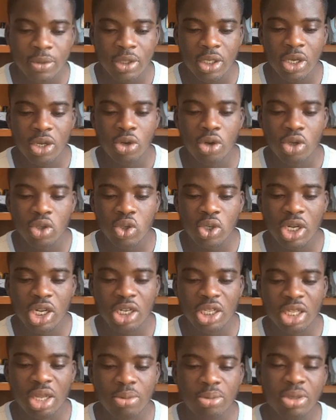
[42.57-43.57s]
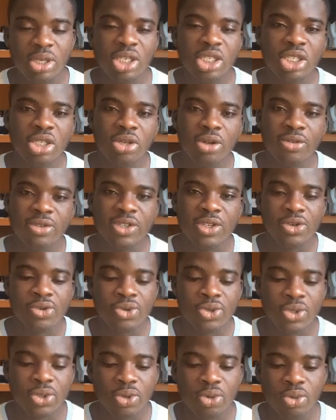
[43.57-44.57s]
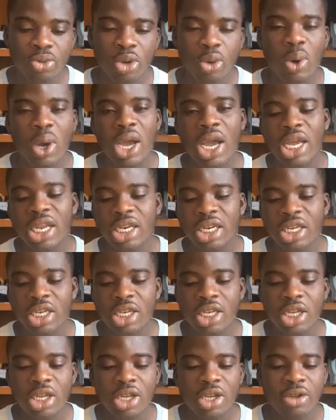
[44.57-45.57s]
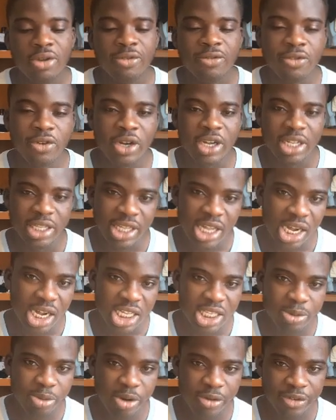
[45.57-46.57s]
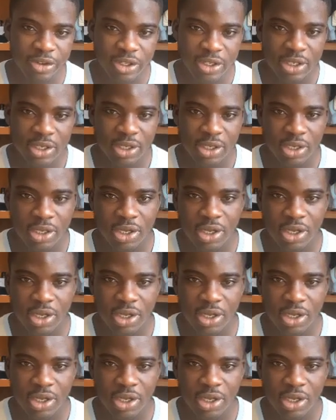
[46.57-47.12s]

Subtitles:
and also the determination of sales required for a target profit.